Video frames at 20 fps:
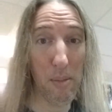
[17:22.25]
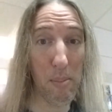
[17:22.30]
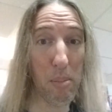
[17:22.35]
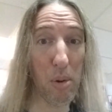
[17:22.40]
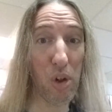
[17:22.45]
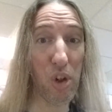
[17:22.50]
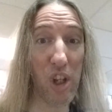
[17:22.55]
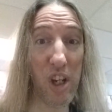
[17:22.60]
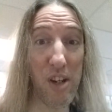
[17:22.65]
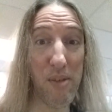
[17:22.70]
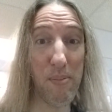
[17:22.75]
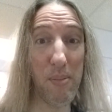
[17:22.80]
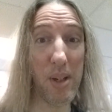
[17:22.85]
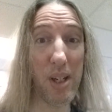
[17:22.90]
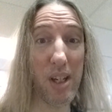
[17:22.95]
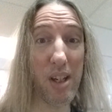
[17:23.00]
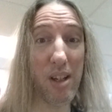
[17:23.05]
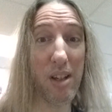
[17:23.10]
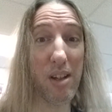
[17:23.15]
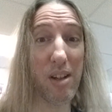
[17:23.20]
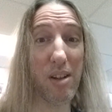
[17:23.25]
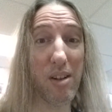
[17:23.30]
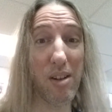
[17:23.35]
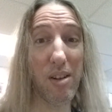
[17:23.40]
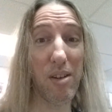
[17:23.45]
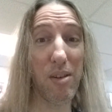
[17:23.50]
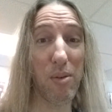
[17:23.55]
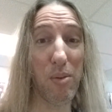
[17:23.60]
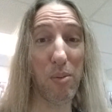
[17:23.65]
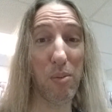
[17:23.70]
Believe me,
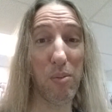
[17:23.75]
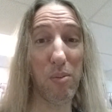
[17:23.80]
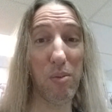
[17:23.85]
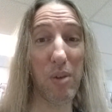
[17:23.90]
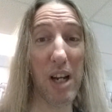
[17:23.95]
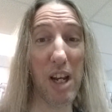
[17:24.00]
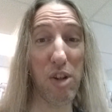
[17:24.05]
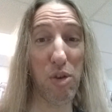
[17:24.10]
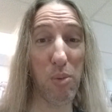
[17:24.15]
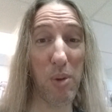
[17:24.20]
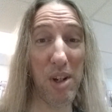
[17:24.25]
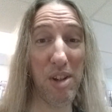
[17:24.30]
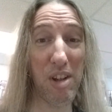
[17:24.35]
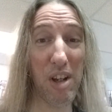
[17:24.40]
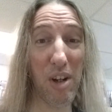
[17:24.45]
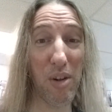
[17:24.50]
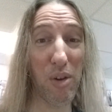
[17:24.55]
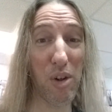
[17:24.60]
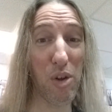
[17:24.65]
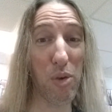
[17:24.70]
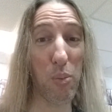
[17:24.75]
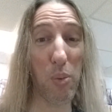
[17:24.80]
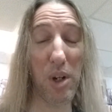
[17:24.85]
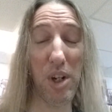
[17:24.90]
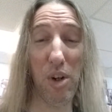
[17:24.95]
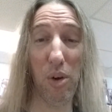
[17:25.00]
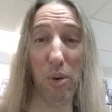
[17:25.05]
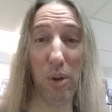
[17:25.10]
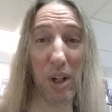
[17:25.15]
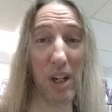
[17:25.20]
as retailers, we
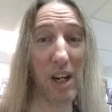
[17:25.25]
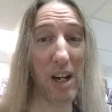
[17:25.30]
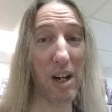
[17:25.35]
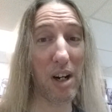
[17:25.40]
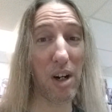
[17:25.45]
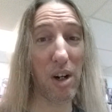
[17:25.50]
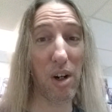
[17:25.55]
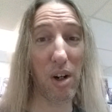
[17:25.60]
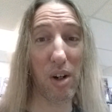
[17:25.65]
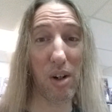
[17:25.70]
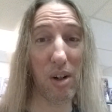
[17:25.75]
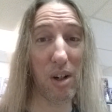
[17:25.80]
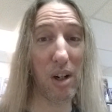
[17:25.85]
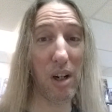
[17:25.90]
don't care.